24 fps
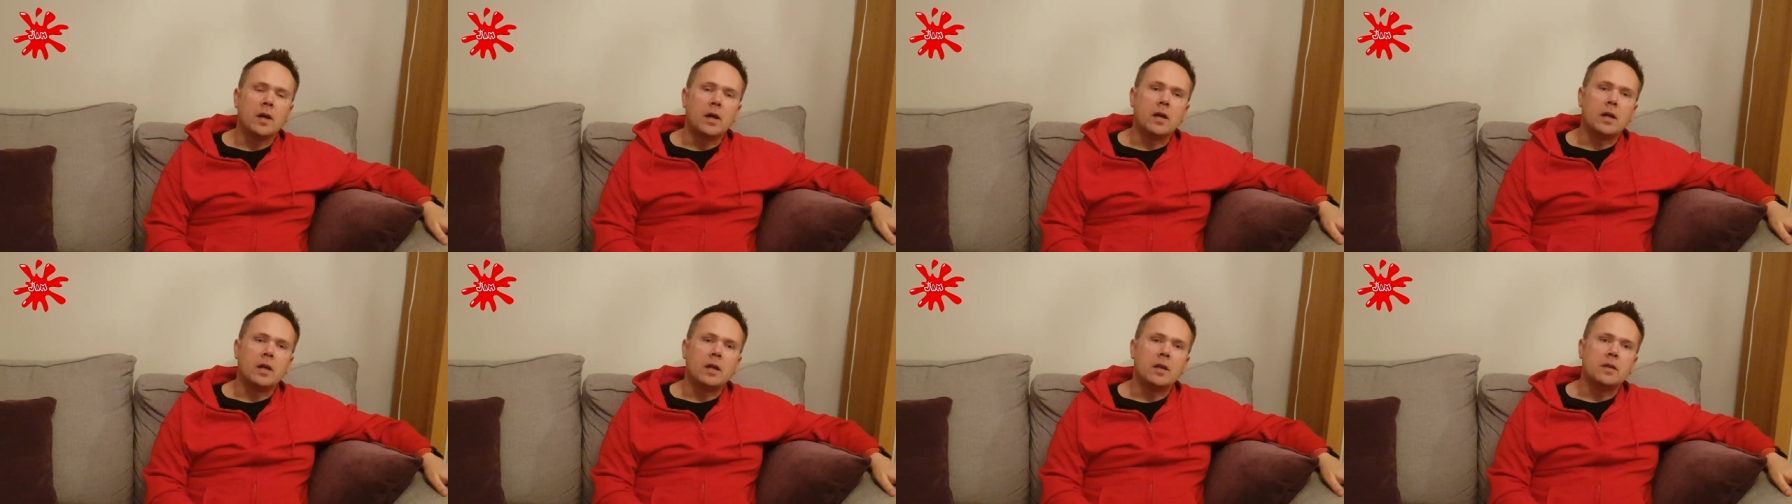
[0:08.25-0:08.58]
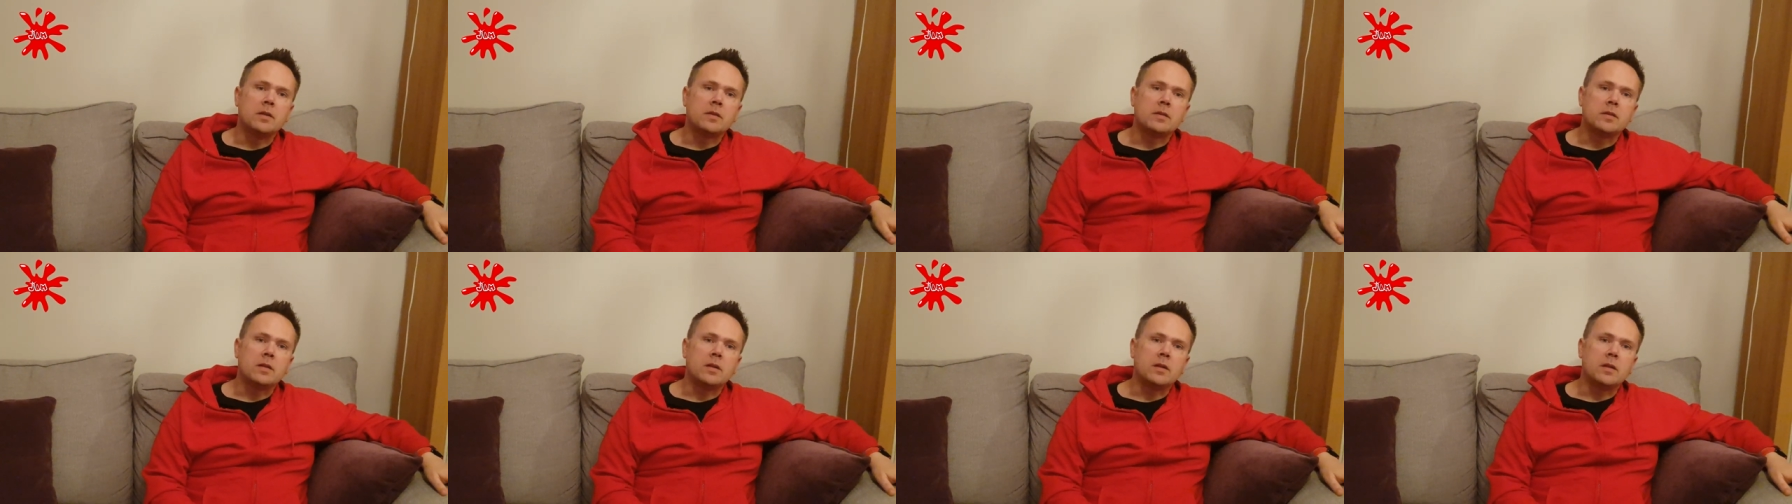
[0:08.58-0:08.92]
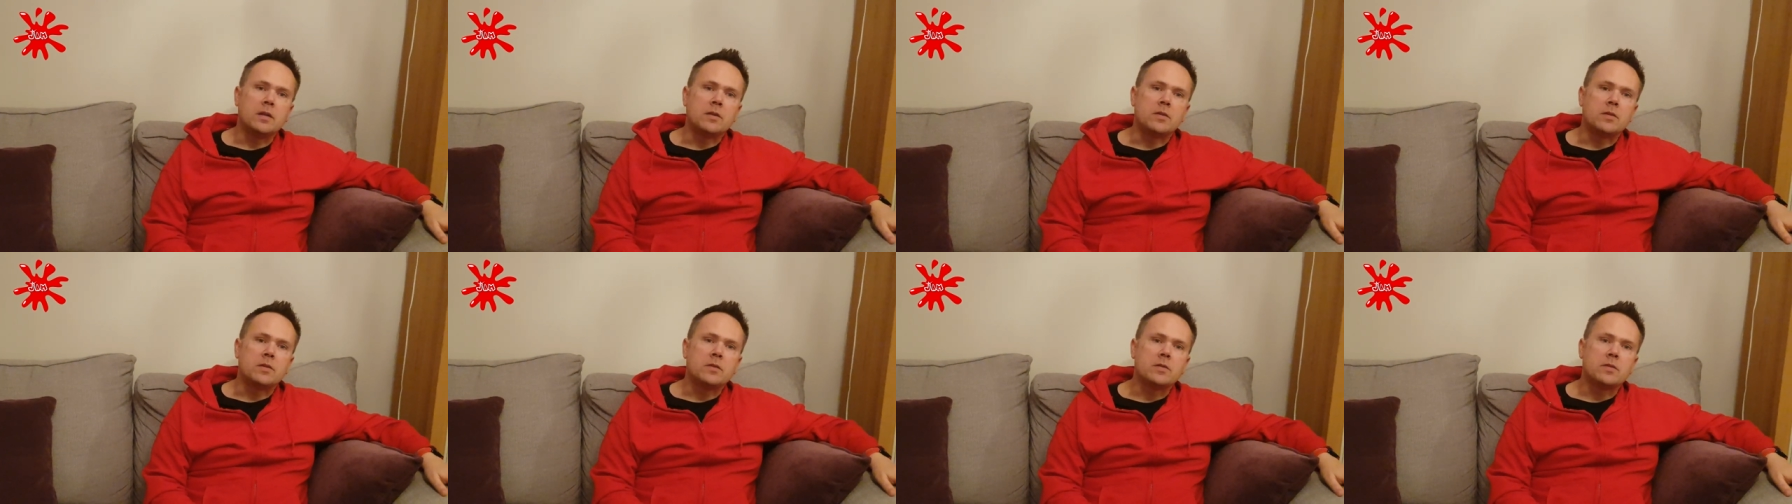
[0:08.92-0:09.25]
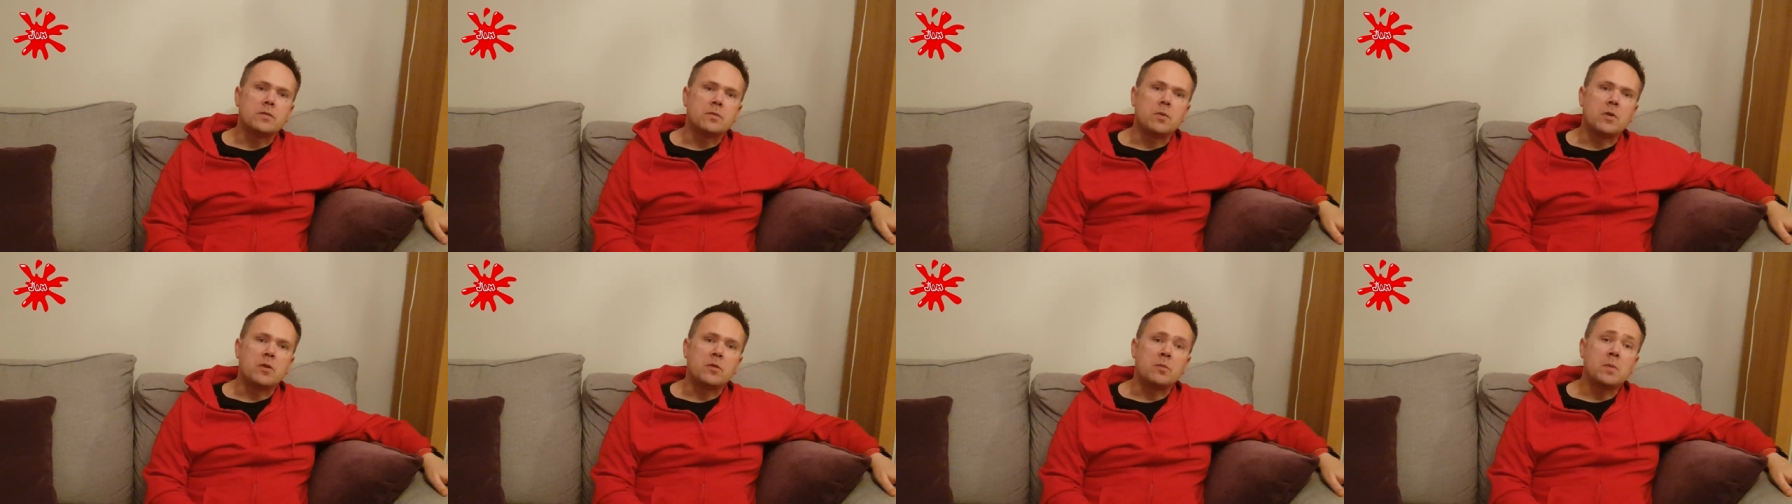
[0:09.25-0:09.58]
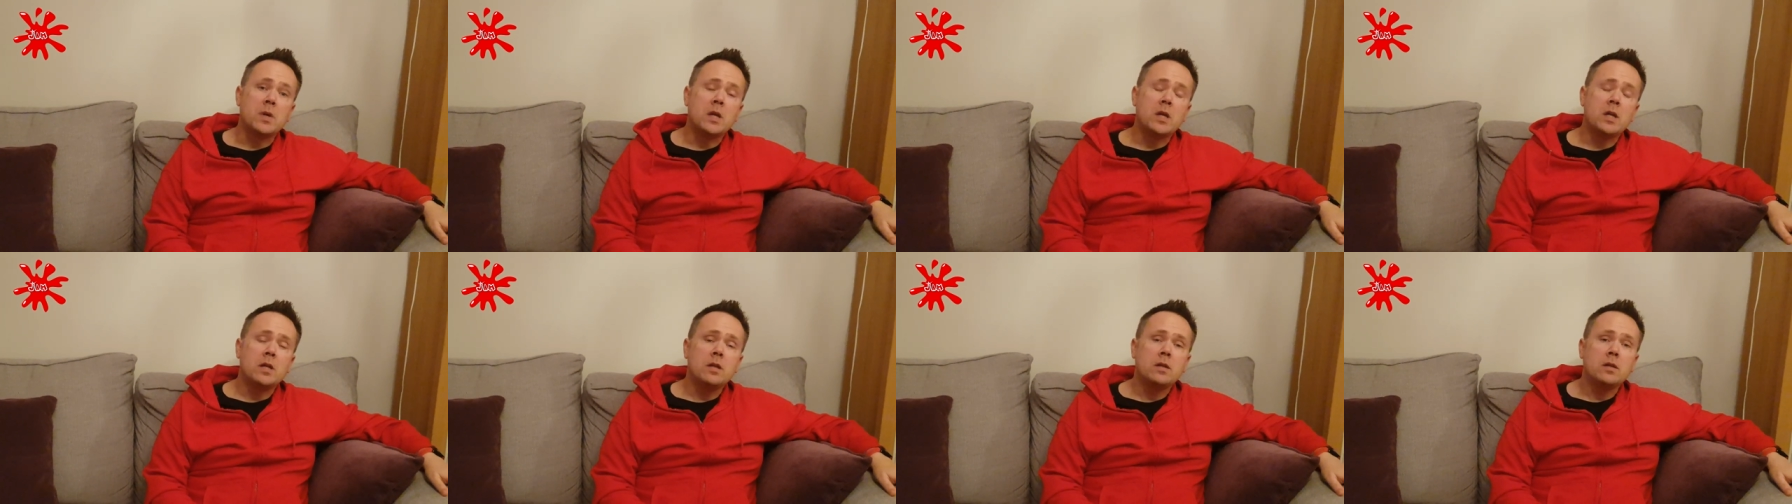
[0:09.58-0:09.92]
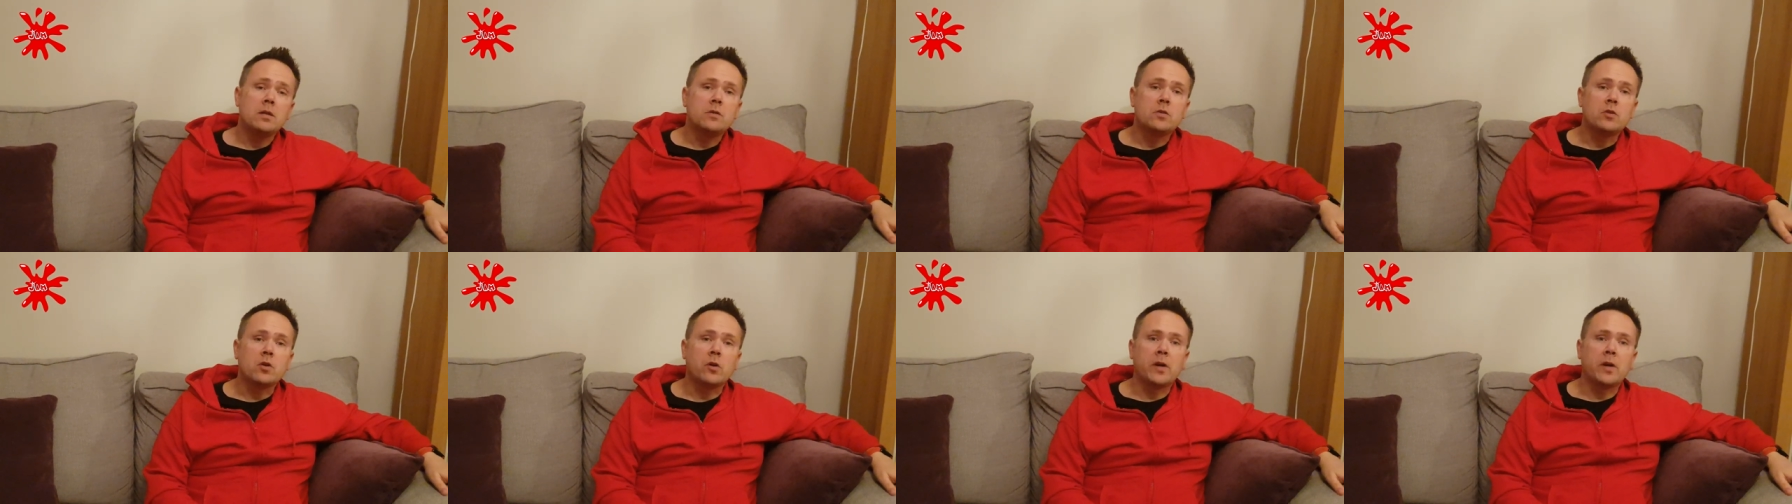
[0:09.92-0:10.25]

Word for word: and it's with me John